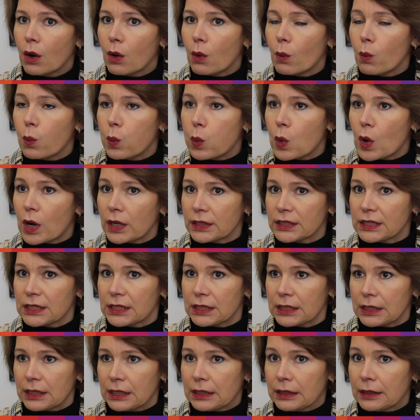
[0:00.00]

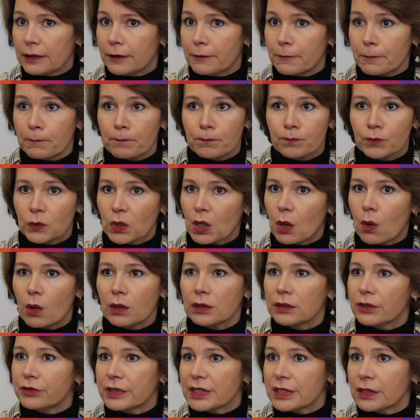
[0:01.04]
what
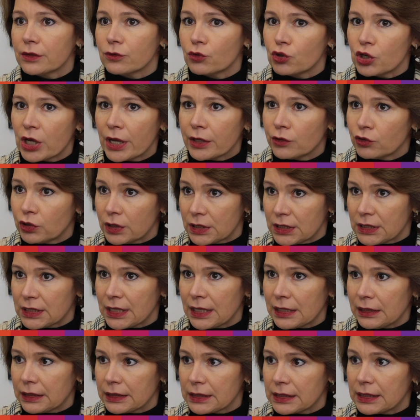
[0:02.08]
all the recent changes
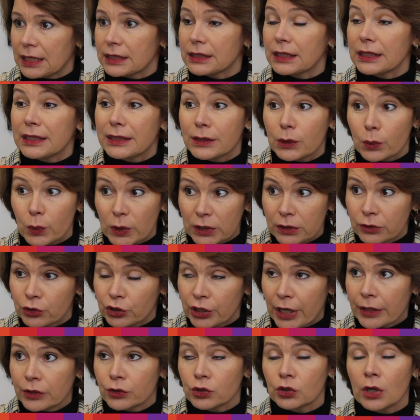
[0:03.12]
tell us, that it will
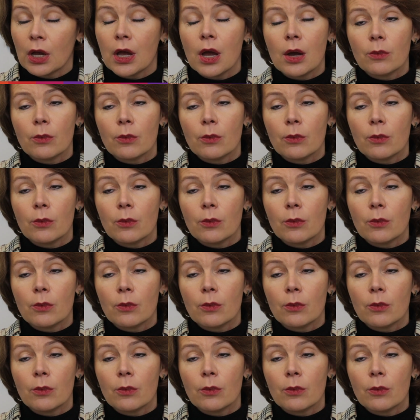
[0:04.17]
change.